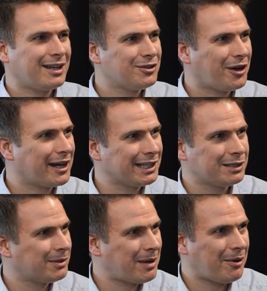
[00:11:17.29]
Can you talk a
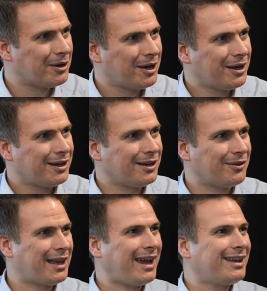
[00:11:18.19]
little bit about
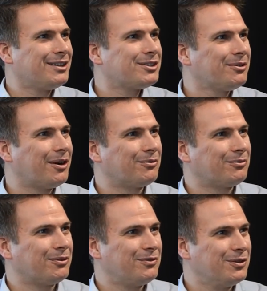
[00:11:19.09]
that issue
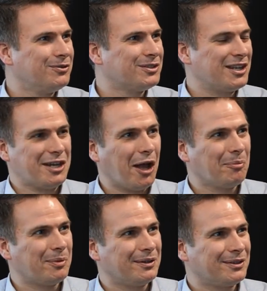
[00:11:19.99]
of reviews and
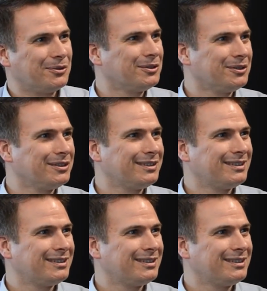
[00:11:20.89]
Yelp and Google?